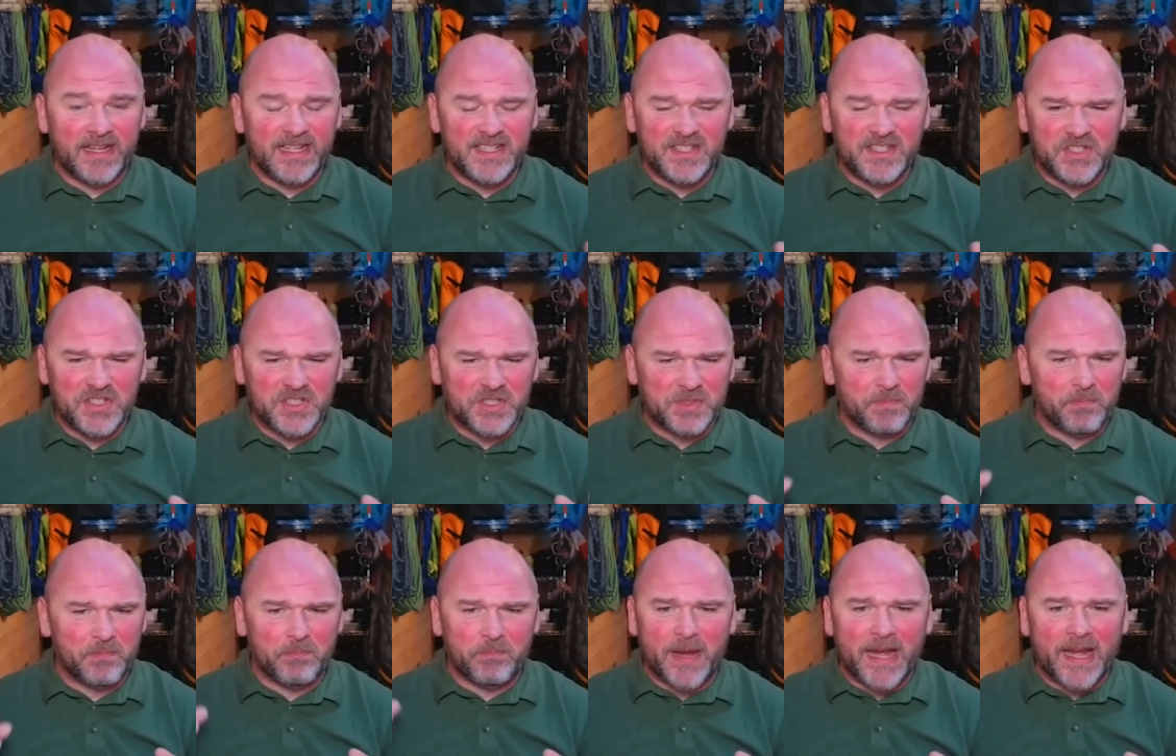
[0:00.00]
It's just
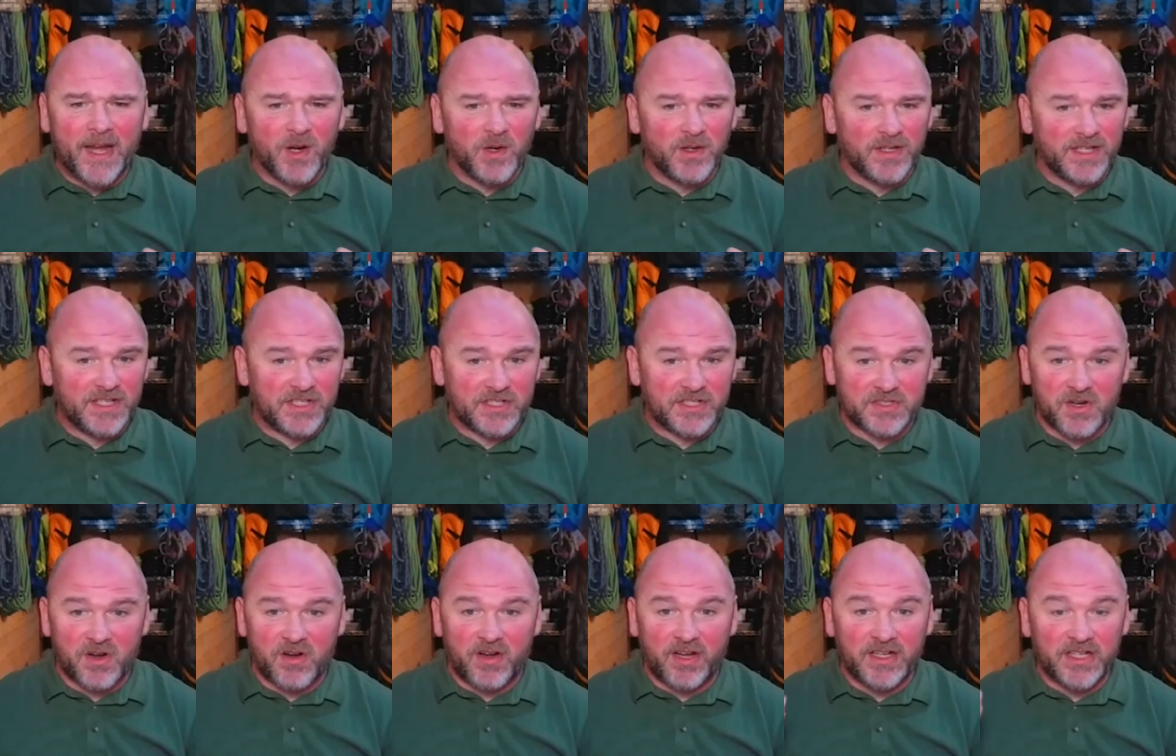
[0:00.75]
barely
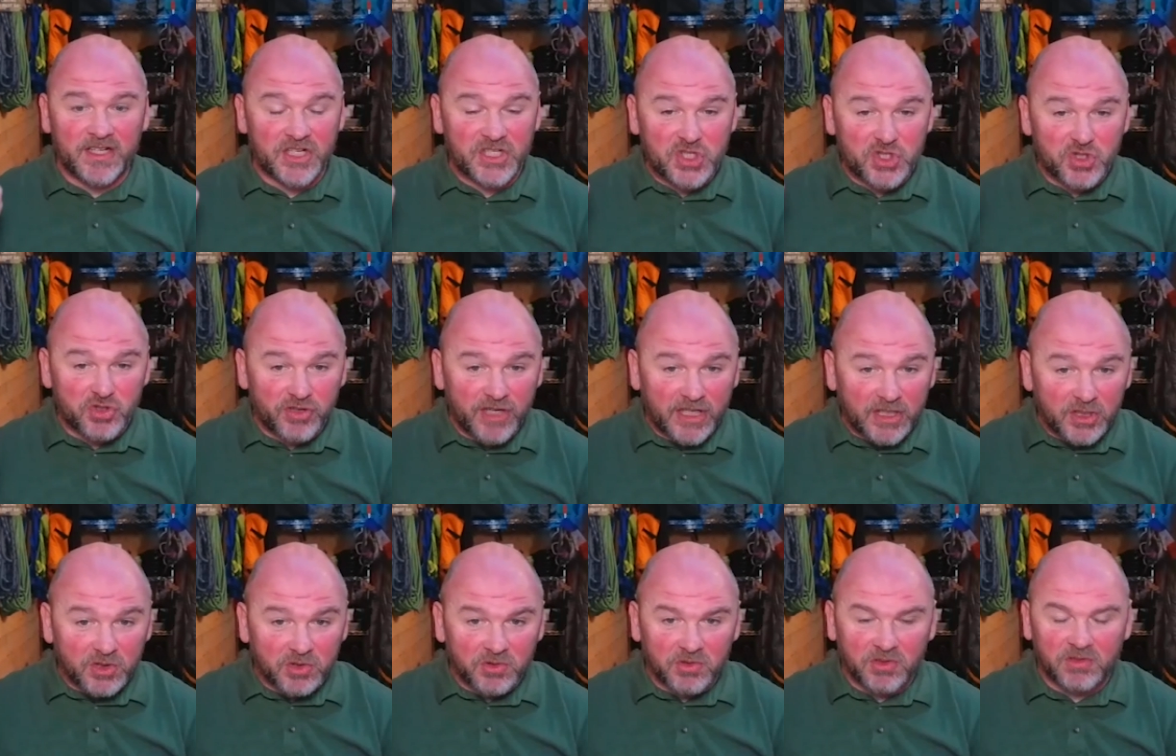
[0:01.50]
starting to
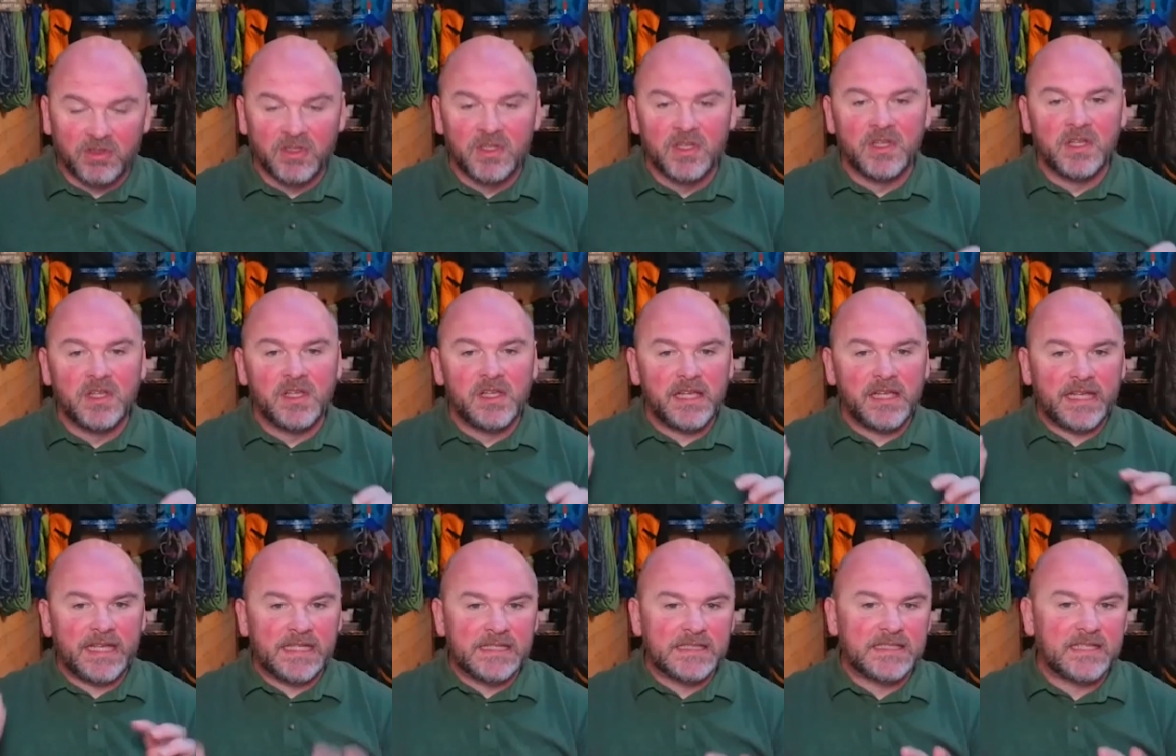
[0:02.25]
trickle
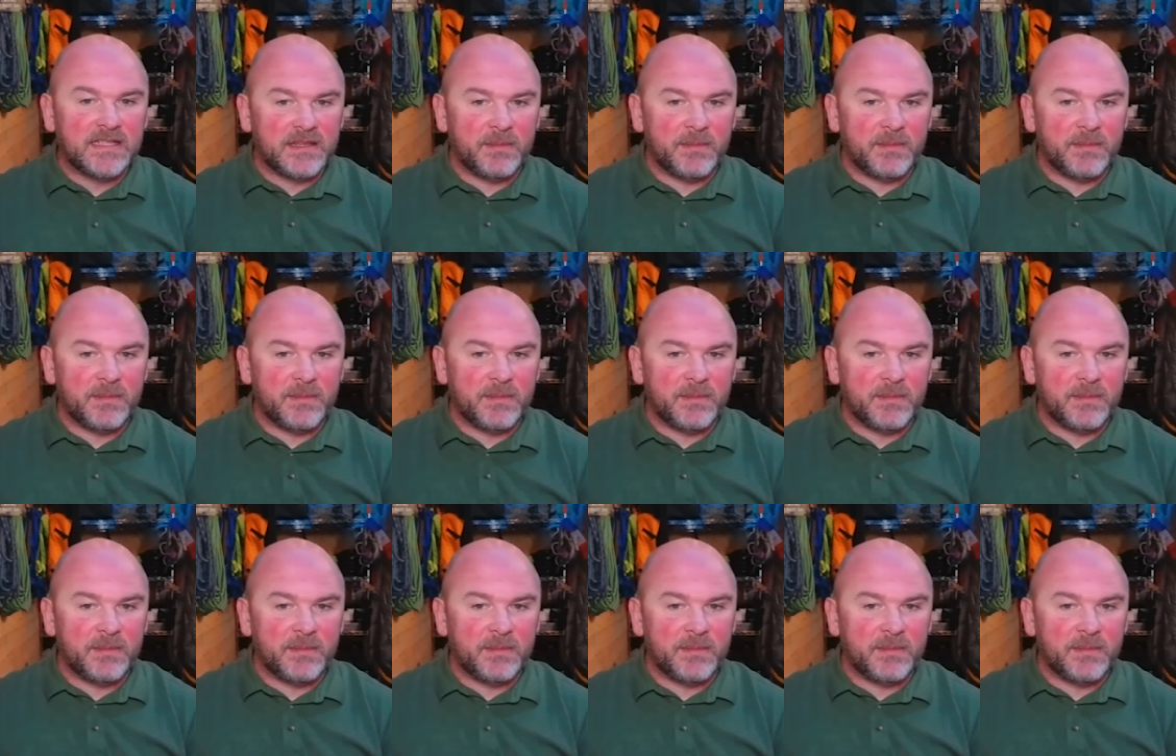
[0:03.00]
into the